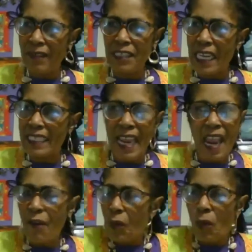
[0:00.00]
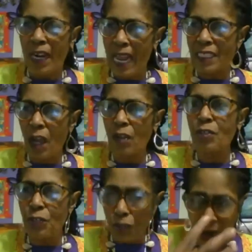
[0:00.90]
I've said to everyone I talk
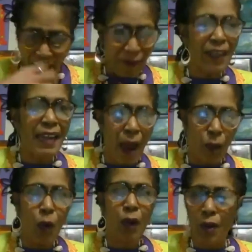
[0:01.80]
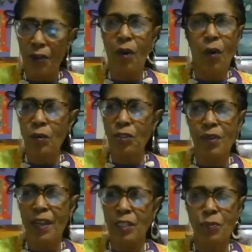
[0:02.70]
to, you have to now work on your own
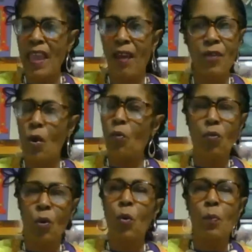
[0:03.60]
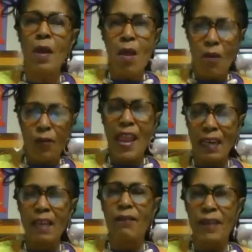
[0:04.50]
triggers. We have no room for
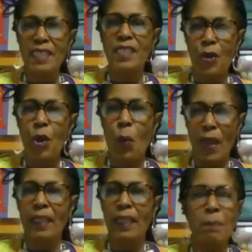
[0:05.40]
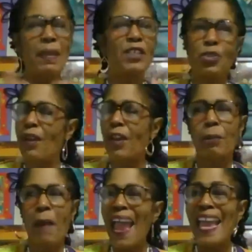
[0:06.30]
any of us to knowingly be triggered
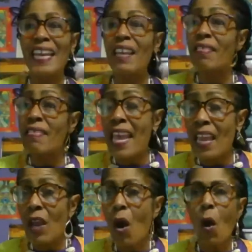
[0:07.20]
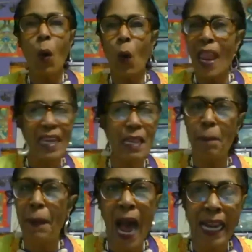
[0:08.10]
by anything or
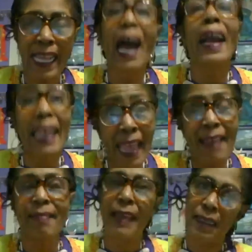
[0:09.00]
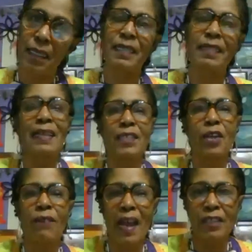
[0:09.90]
anybody. Again, that does not
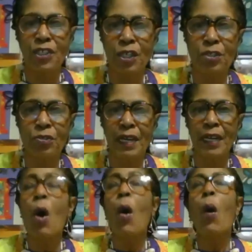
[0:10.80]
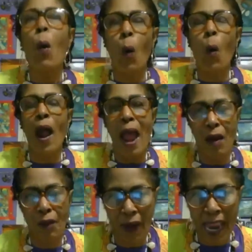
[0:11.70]
serve our children or
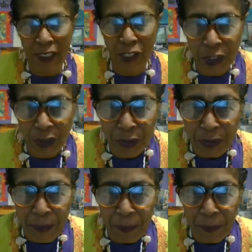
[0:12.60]
our grandchildren.